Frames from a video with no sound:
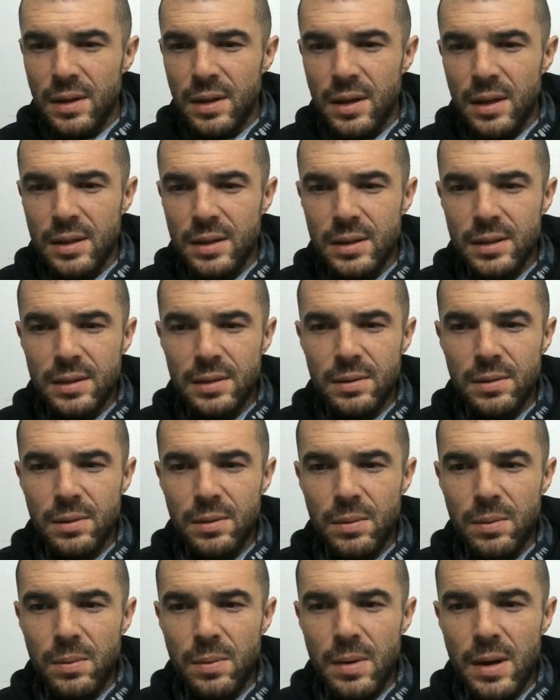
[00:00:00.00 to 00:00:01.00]
Uh,
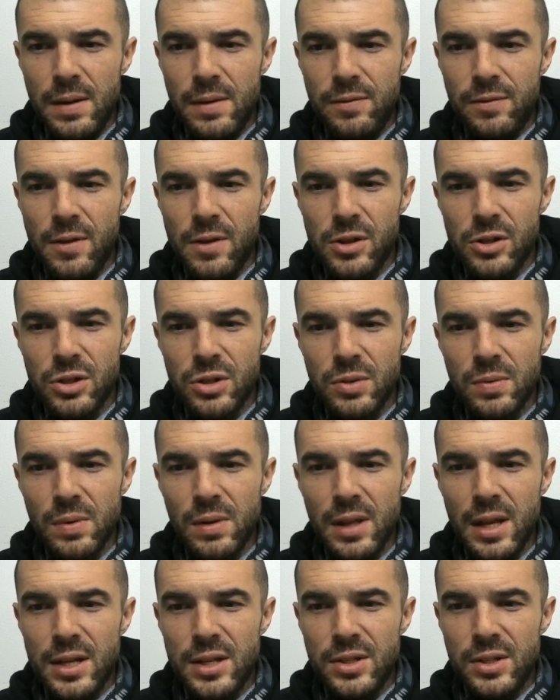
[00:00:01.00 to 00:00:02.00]
what function
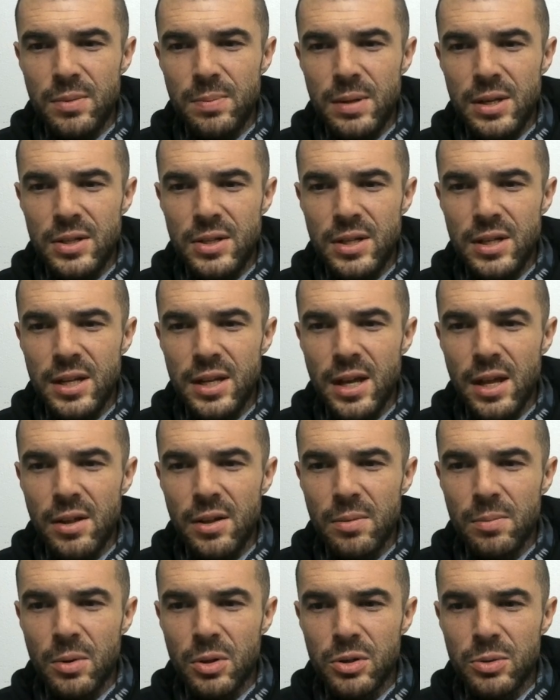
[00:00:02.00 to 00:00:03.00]
relates to piecing
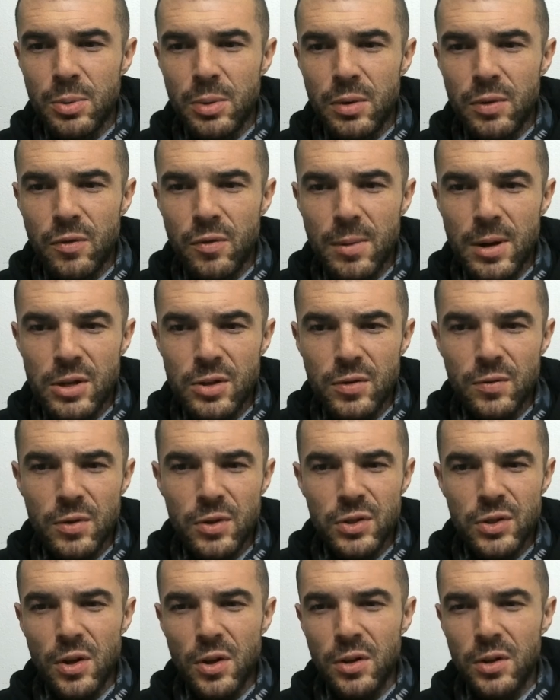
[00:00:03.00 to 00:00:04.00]
together multiple information
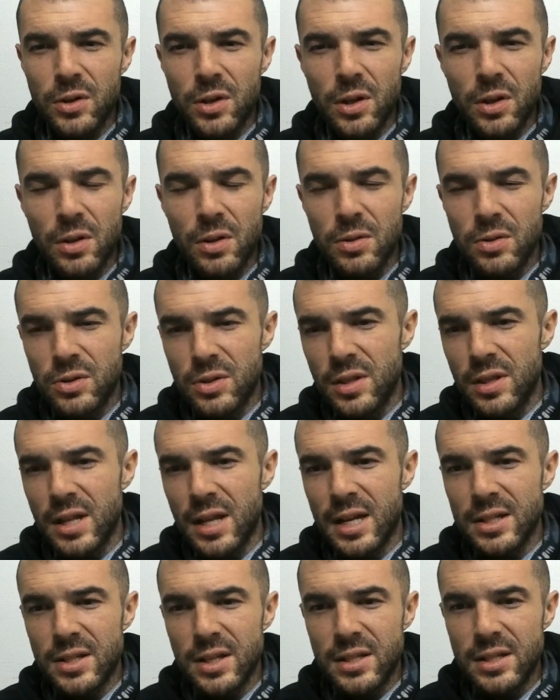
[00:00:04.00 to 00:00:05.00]
for a solid conclusion?
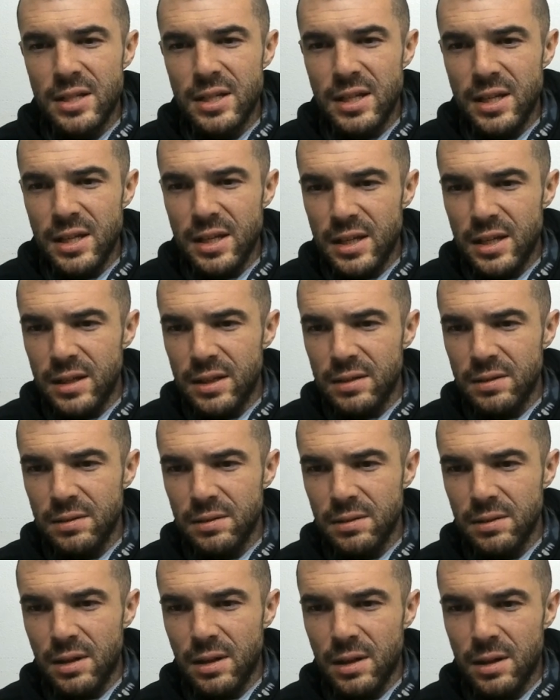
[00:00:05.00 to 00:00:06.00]
That's a TE
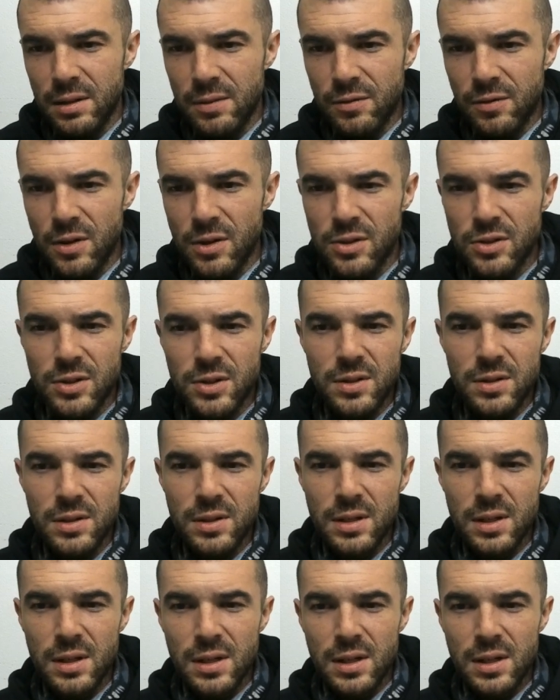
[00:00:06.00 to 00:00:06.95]
uh, function.